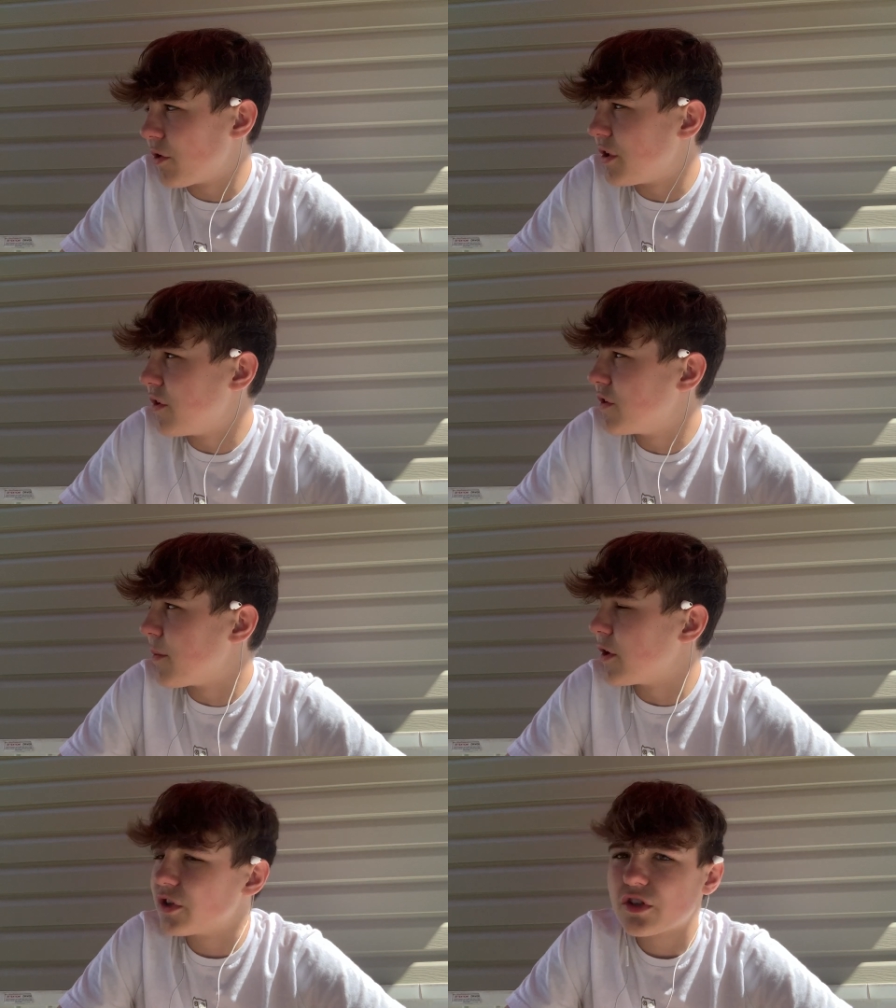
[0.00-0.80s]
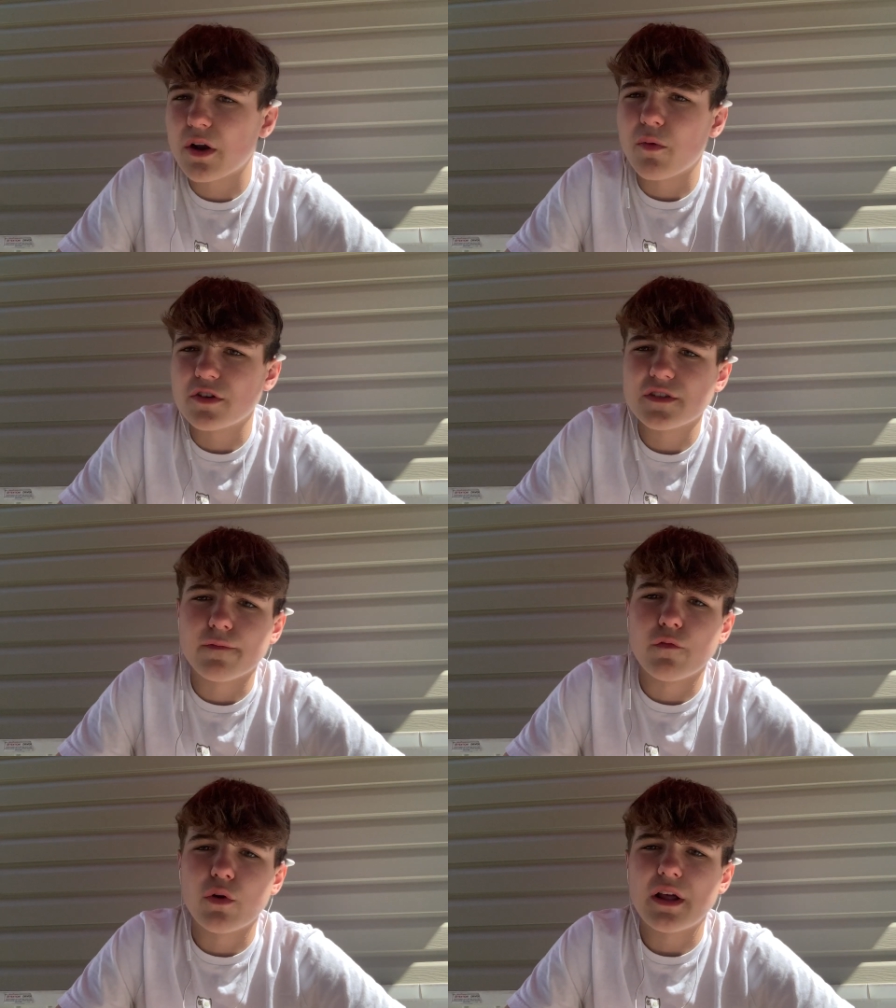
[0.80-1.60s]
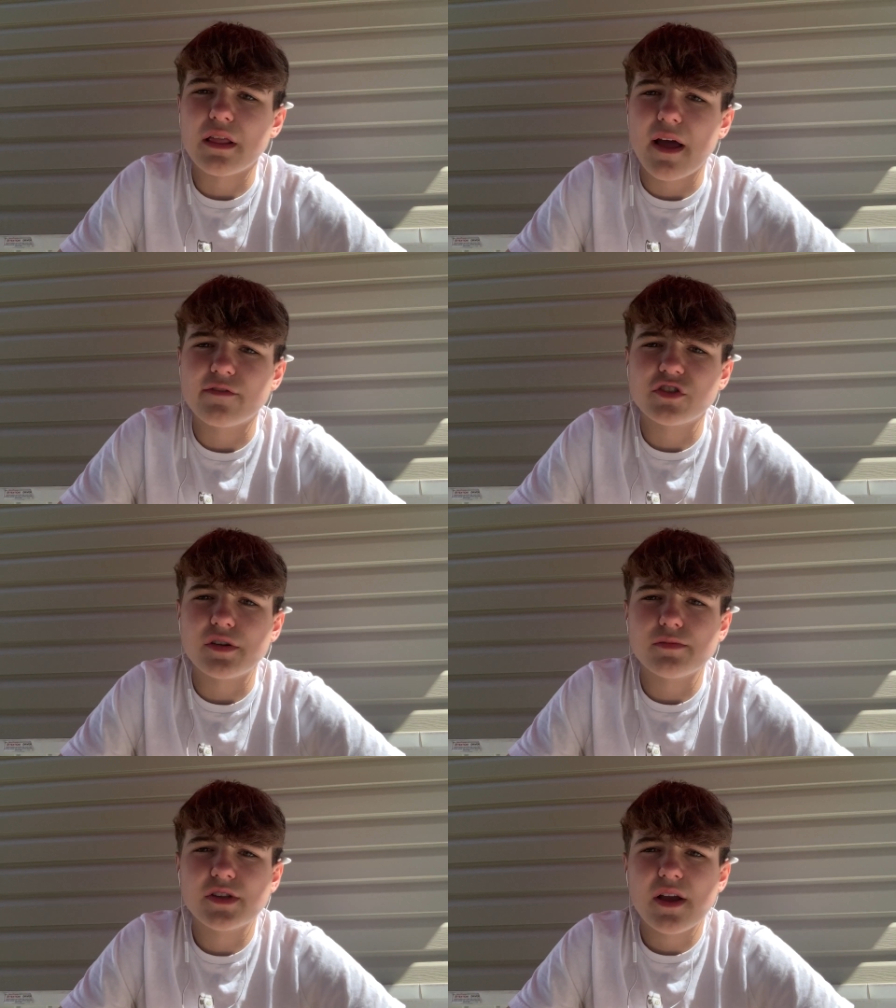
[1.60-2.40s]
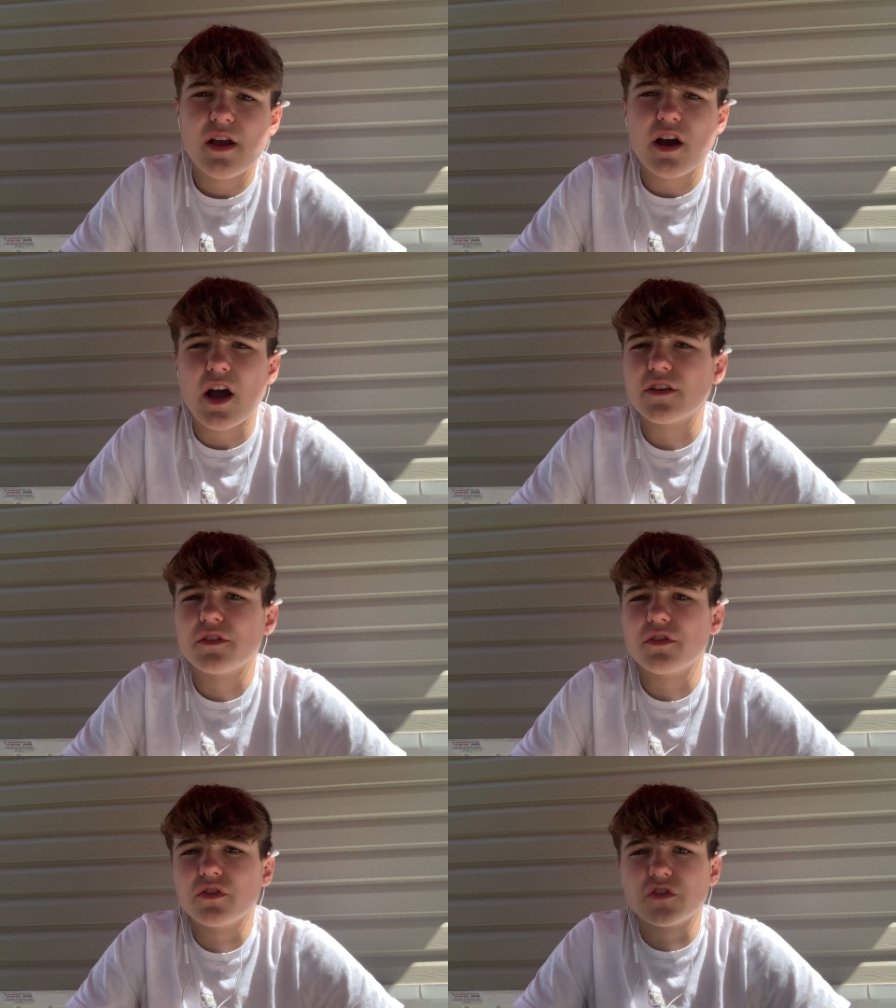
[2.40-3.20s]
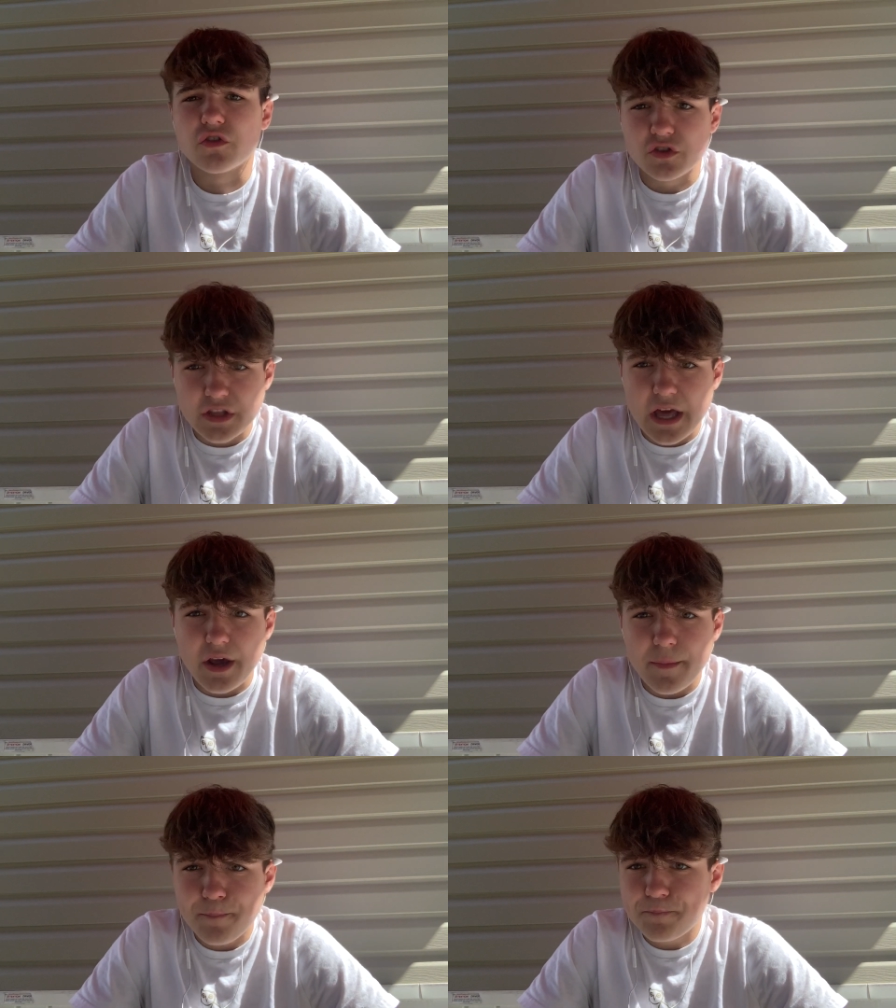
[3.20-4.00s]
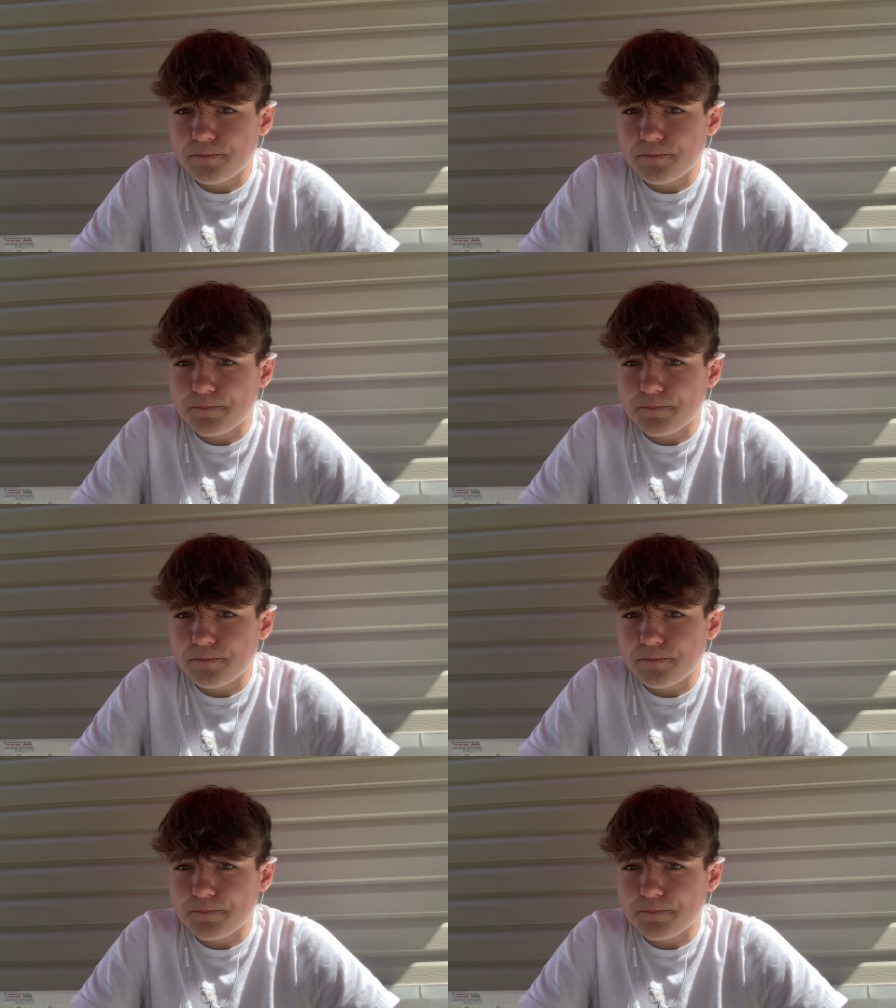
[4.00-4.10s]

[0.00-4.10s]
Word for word: on YouTube are just trying to watch some Fortnite live streams, so they'll search that up.